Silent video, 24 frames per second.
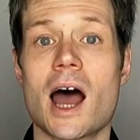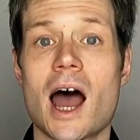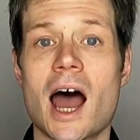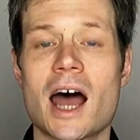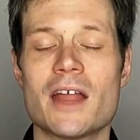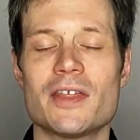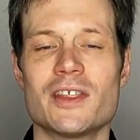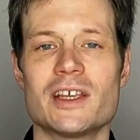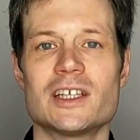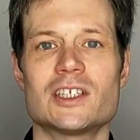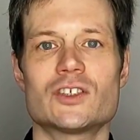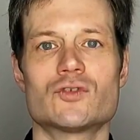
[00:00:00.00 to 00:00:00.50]

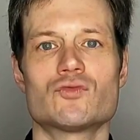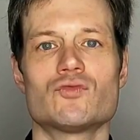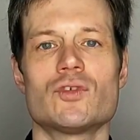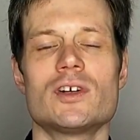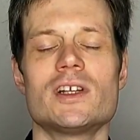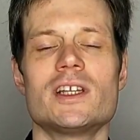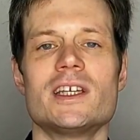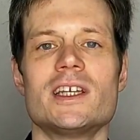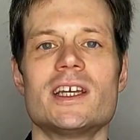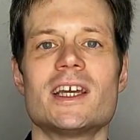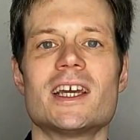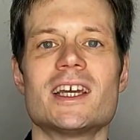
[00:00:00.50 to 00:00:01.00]
And this
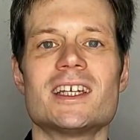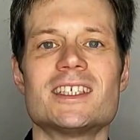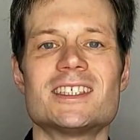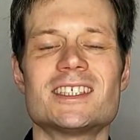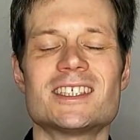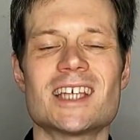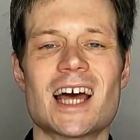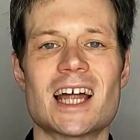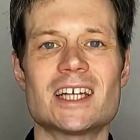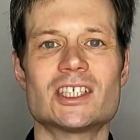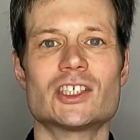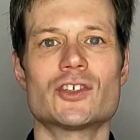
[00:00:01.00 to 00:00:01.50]
really
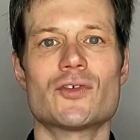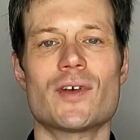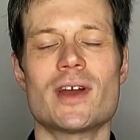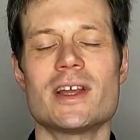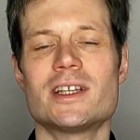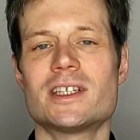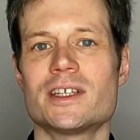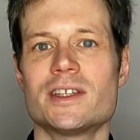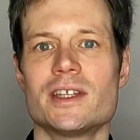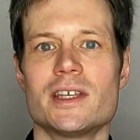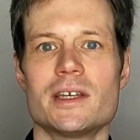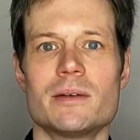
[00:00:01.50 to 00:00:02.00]

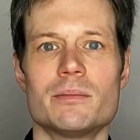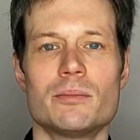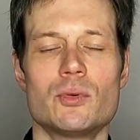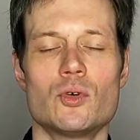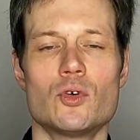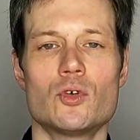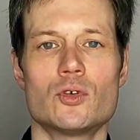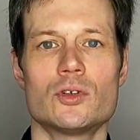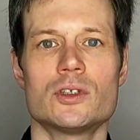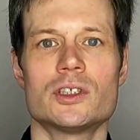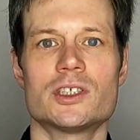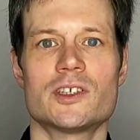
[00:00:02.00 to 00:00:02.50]
exaggerating the
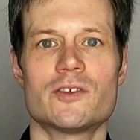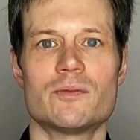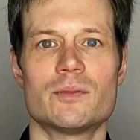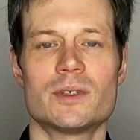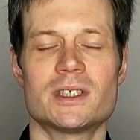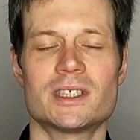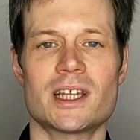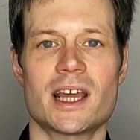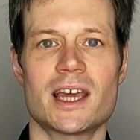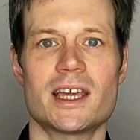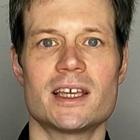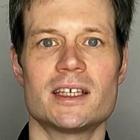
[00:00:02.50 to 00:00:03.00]
importance of
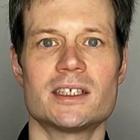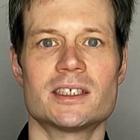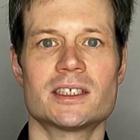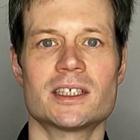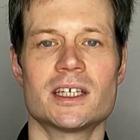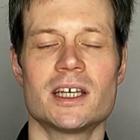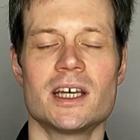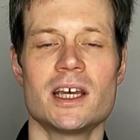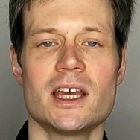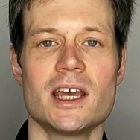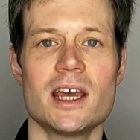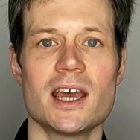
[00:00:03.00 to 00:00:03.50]

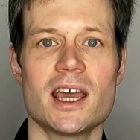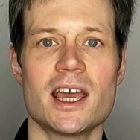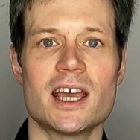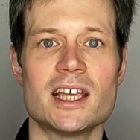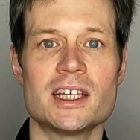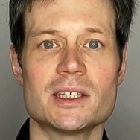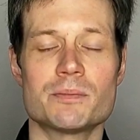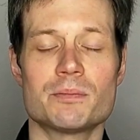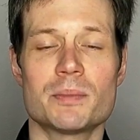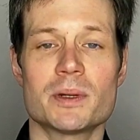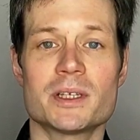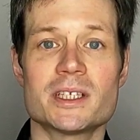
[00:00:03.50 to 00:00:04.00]
mistakes
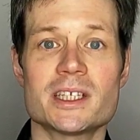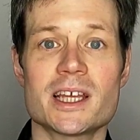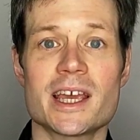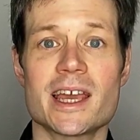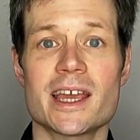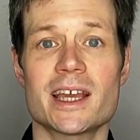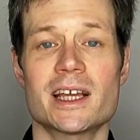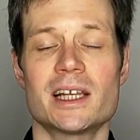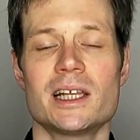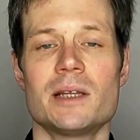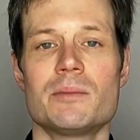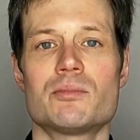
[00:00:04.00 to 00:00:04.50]
is
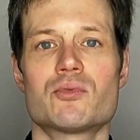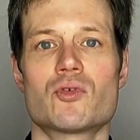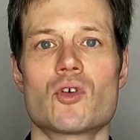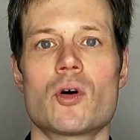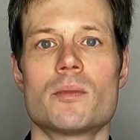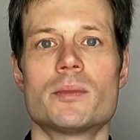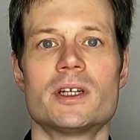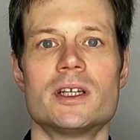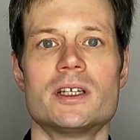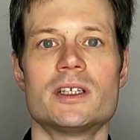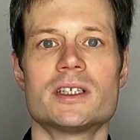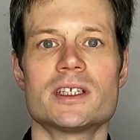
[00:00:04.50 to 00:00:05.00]
particularly
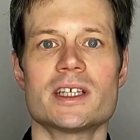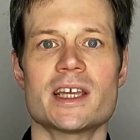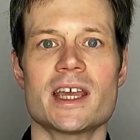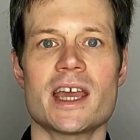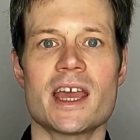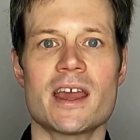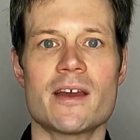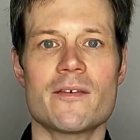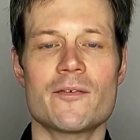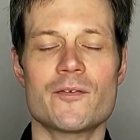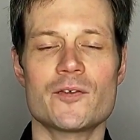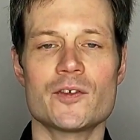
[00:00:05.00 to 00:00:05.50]
prominent
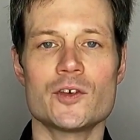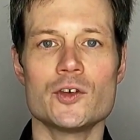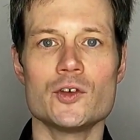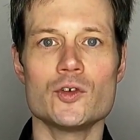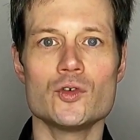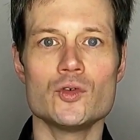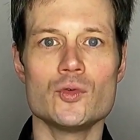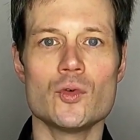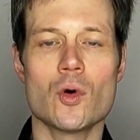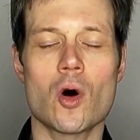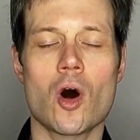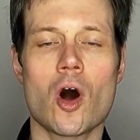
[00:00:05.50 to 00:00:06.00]
if
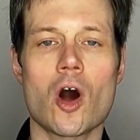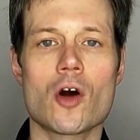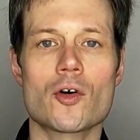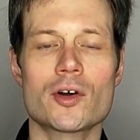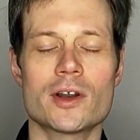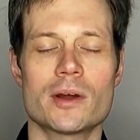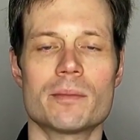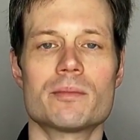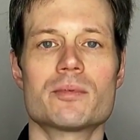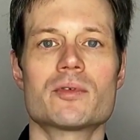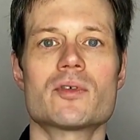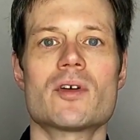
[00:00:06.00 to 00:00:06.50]
you are
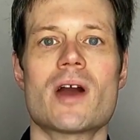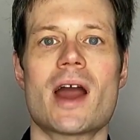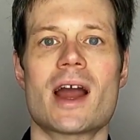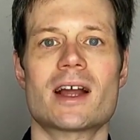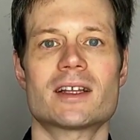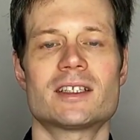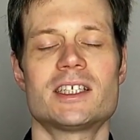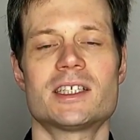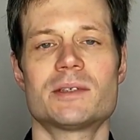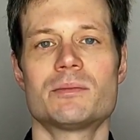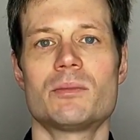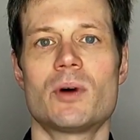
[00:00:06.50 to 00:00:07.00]
in a
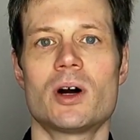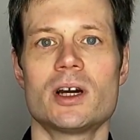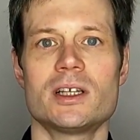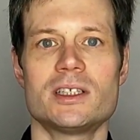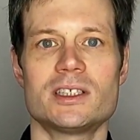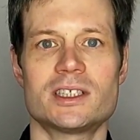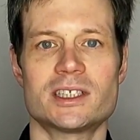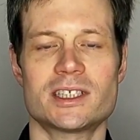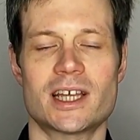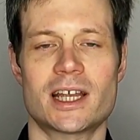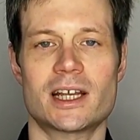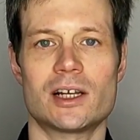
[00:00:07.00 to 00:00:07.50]
practice
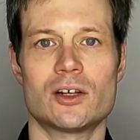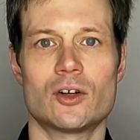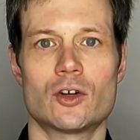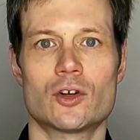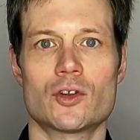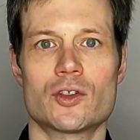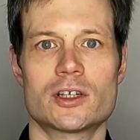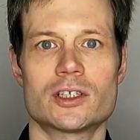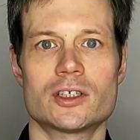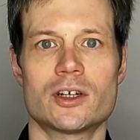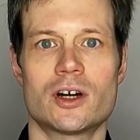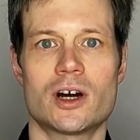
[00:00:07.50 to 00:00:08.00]
mindset a lot
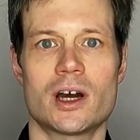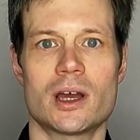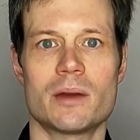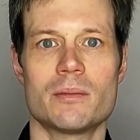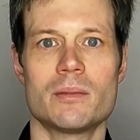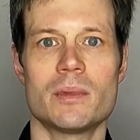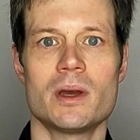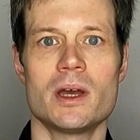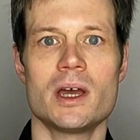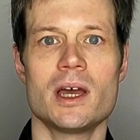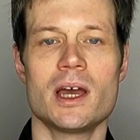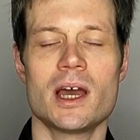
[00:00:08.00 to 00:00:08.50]
of the time.